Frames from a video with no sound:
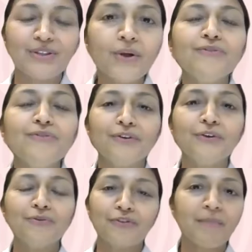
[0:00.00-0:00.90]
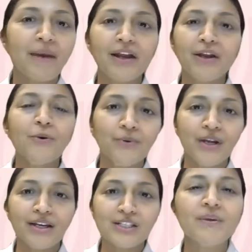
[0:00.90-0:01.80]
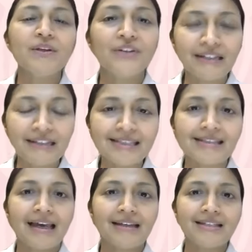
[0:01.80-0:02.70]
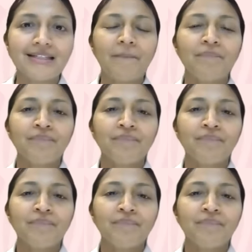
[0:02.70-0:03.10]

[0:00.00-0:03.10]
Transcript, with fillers: all of you from my own experience that uh,